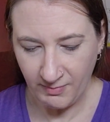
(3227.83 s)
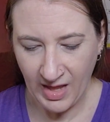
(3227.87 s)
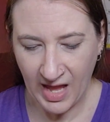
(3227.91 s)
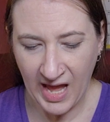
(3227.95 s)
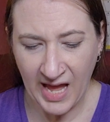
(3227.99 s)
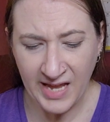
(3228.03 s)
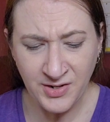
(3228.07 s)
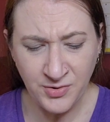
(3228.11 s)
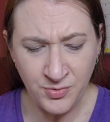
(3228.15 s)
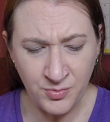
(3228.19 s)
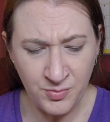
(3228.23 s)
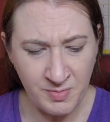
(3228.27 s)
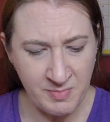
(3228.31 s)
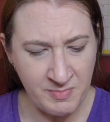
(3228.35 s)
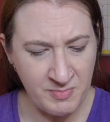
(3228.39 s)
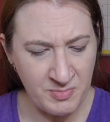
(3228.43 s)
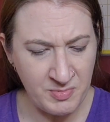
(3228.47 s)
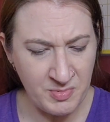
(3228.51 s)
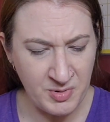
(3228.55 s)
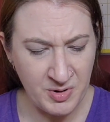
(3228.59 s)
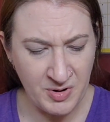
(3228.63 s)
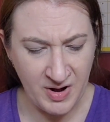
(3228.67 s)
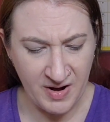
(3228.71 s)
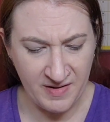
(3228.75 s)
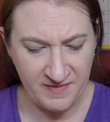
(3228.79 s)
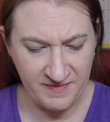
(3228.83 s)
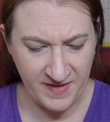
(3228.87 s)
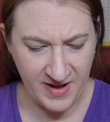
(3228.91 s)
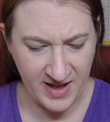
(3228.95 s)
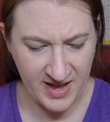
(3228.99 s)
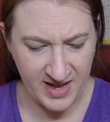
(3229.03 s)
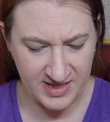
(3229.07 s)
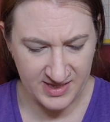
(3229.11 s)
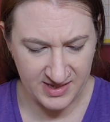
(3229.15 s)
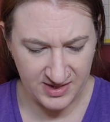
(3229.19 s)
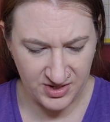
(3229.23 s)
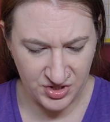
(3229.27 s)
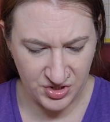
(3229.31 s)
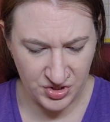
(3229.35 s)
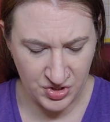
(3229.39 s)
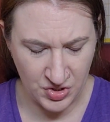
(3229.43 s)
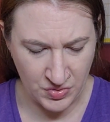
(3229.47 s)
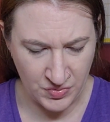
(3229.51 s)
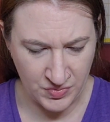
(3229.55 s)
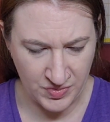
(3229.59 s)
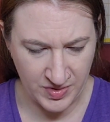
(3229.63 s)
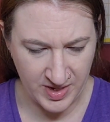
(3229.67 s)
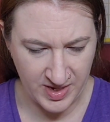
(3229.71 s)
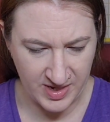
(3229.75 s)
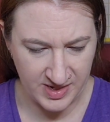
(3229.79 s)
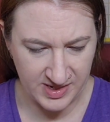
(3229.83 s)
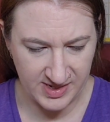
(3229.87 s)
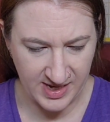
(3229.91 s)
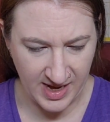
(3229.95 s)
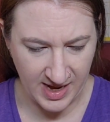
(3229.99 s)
I don't remember if I had shown this.